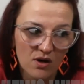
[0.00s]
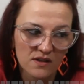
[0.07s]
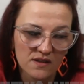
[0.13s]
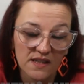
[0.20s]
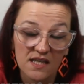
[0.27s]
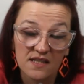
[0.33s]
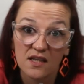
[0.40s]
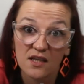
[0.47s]

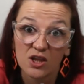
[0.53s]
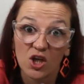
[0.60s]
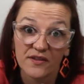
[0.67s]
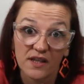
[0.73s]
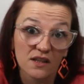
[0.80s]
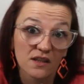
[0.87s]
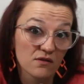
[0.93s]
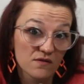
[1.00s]
there's a lot that
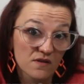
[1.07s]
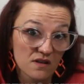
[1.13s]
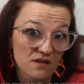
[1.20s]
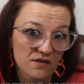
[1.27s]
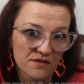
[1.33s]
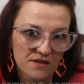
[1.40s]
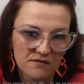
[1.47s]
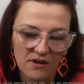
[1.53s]
goes into
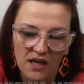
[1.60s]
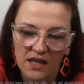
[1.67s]
it, right?